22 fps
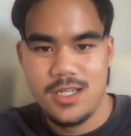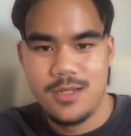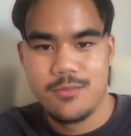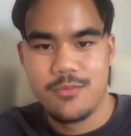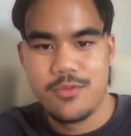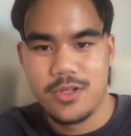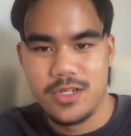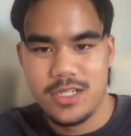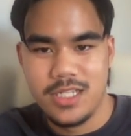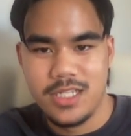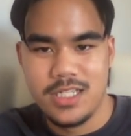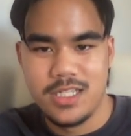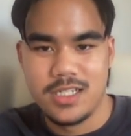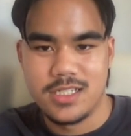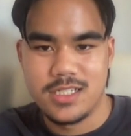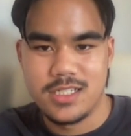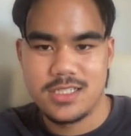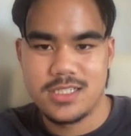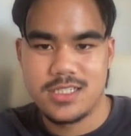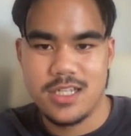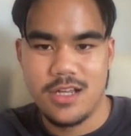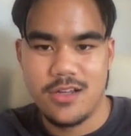Pretty
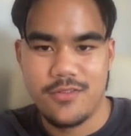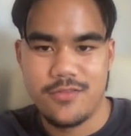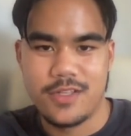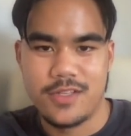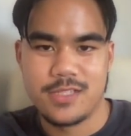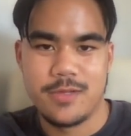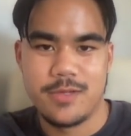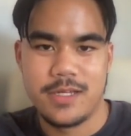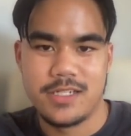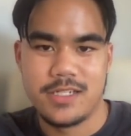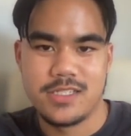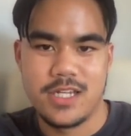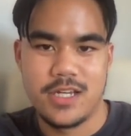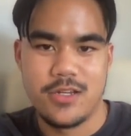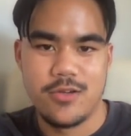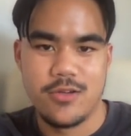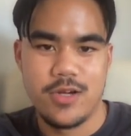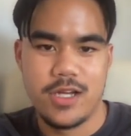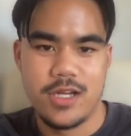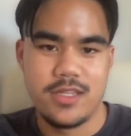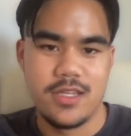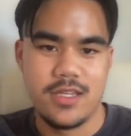self-explanatory
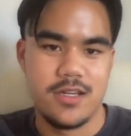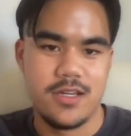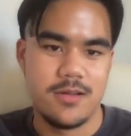right there.